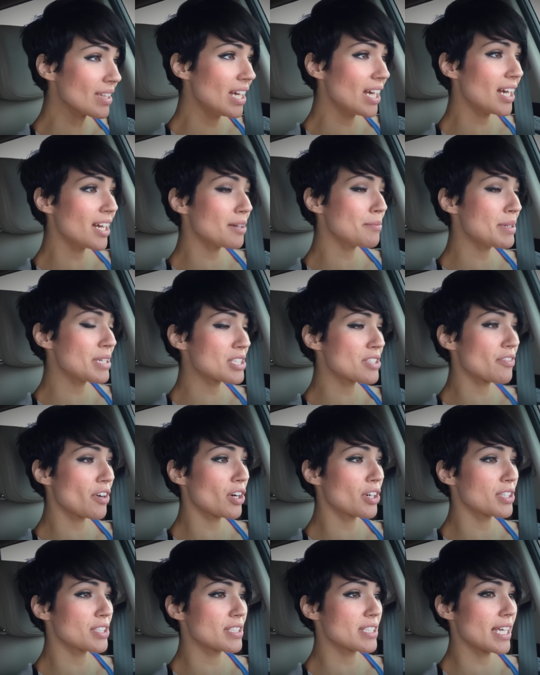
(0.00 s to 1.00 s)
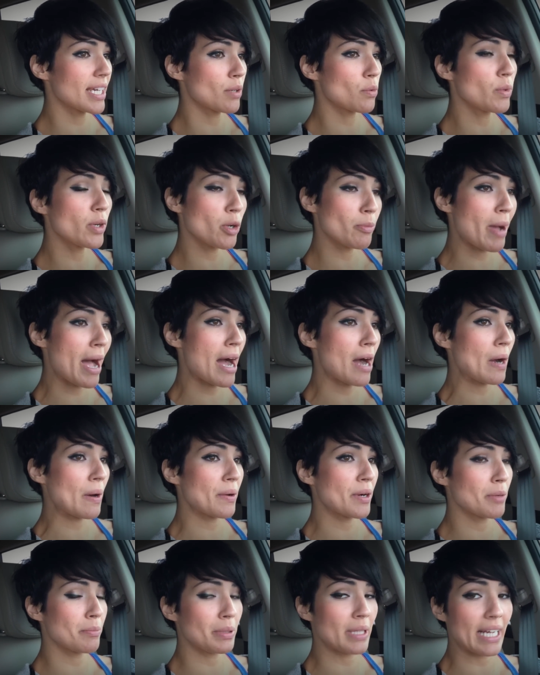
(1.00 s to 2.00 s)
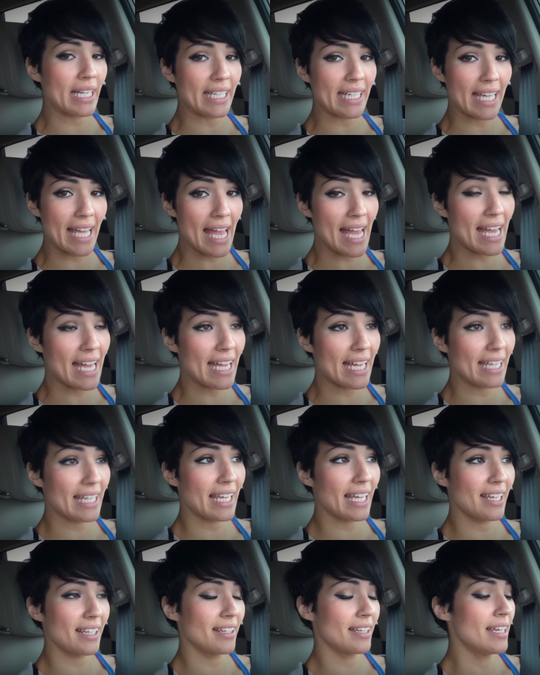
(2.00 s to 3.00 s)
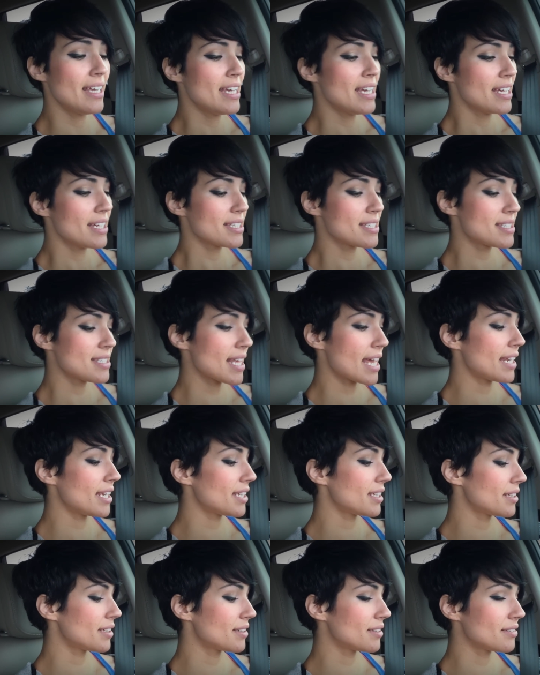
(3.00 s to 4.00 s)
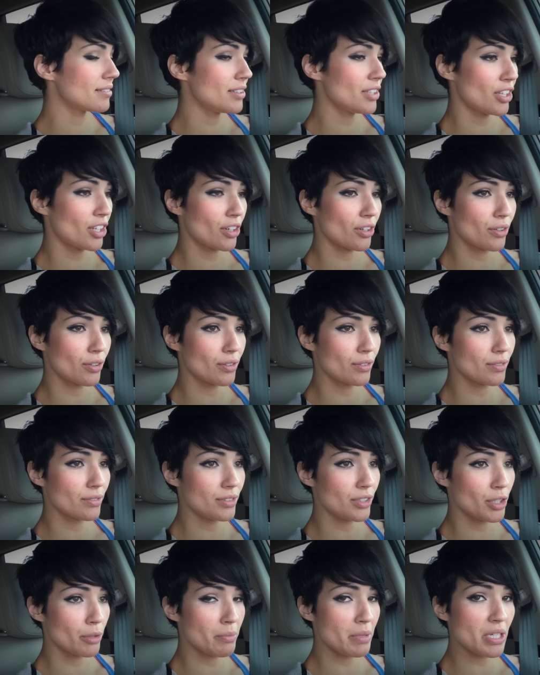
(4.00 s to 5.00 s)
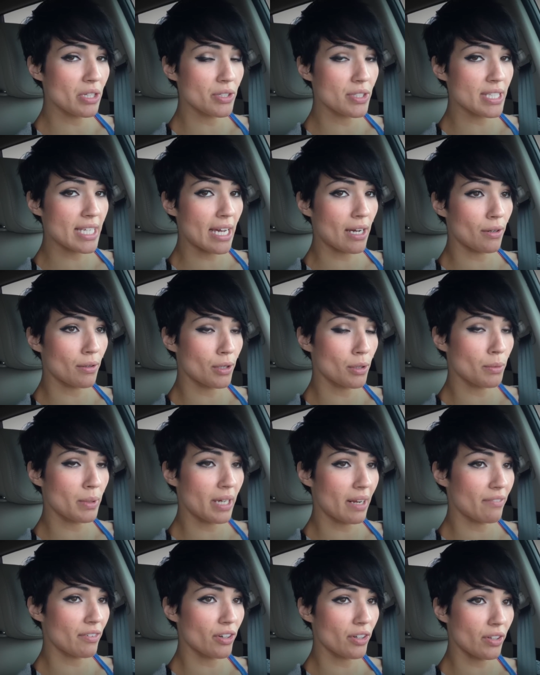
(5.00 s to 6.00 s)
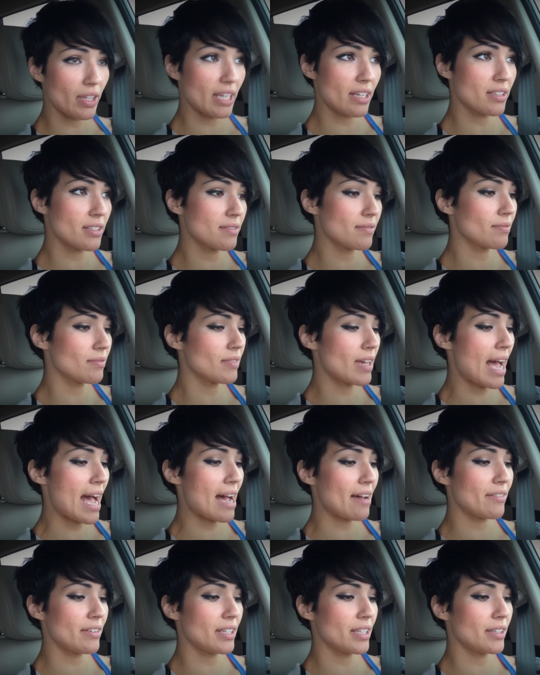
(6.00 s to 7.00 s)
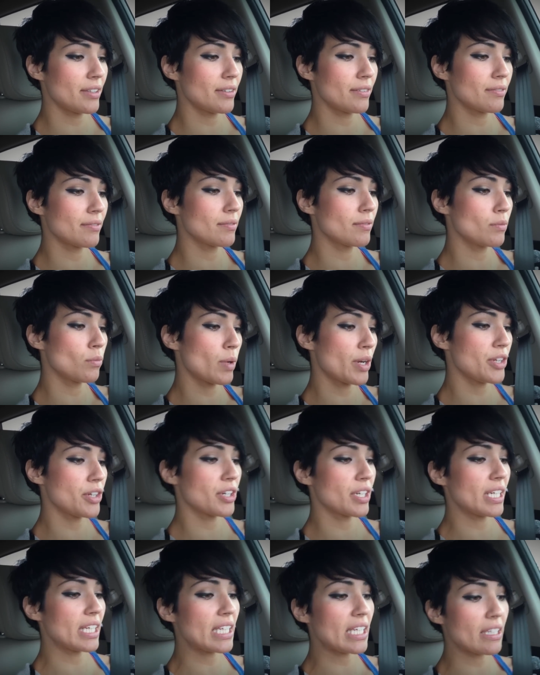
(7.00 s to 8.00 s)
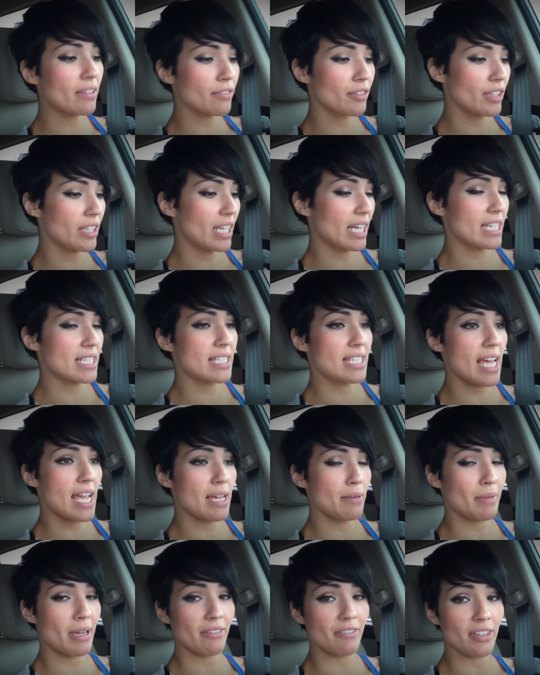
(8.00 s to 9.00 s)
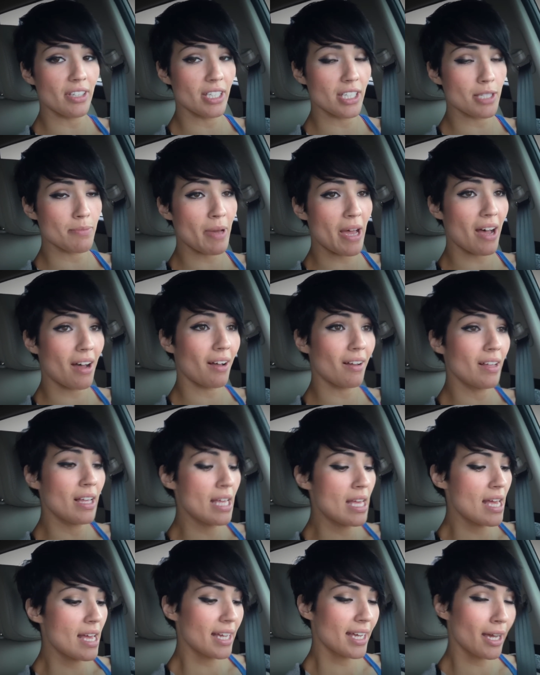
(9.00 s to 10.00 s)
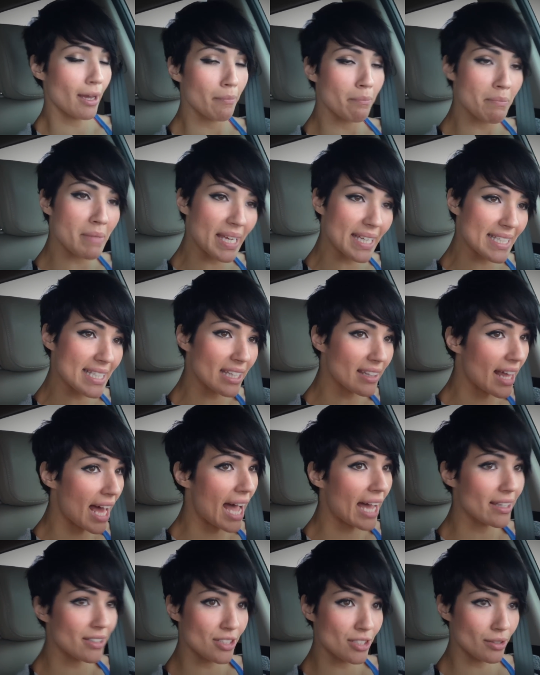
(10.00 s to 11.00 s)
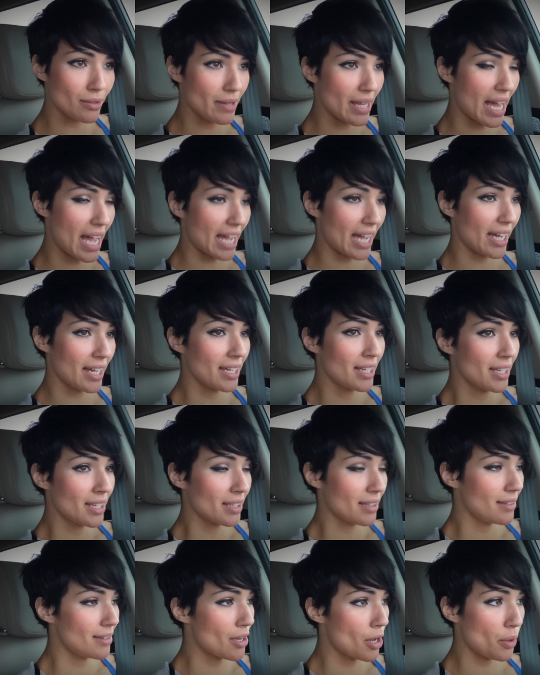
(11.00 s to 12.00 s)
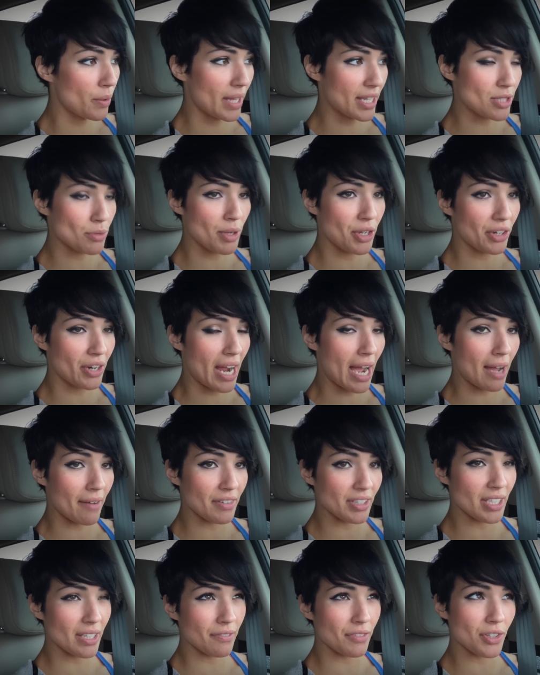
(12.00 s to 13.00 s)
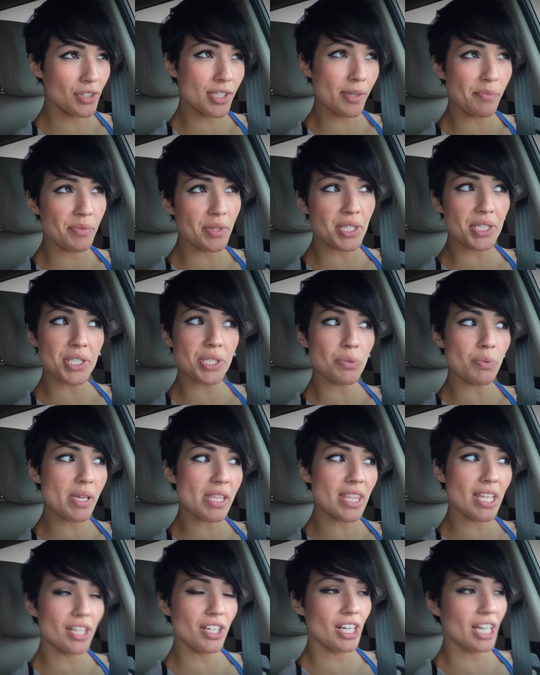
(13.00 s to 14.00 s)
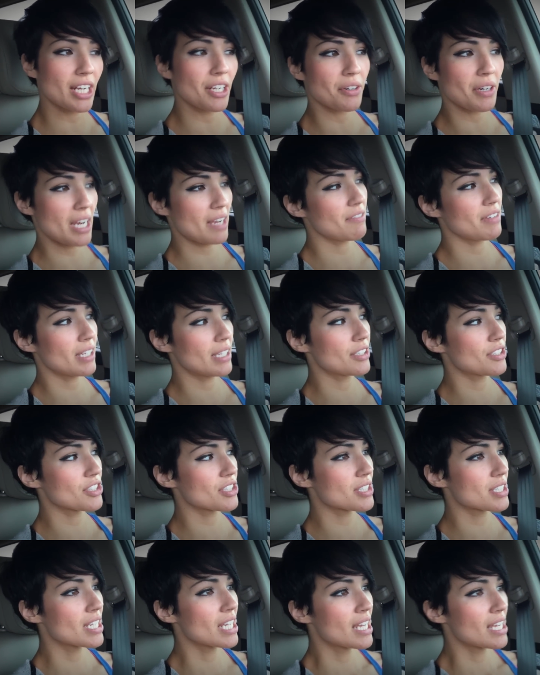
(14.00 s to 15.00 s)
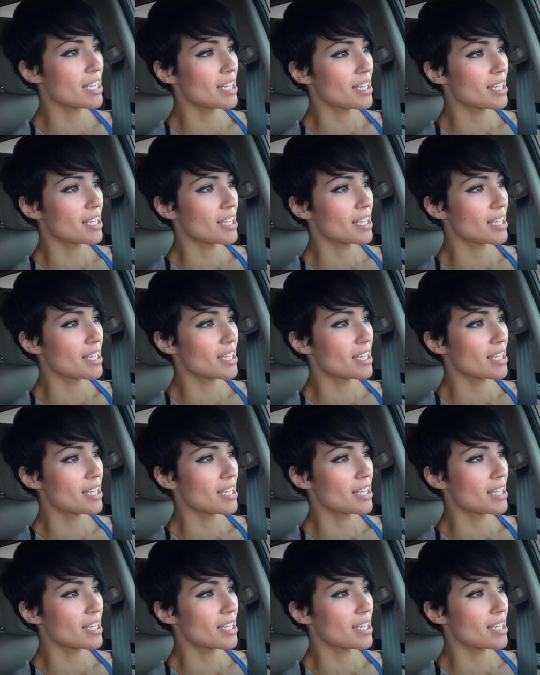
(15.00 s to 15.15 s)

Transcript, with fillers: um, as far as like willpower and planning ahead and setting, you know, your meals out or whatever. Like, having what you're going to eat for the next day in MyFitnessPal commit to that do that know that's what you're having if there's something sweet that you're kind of craving just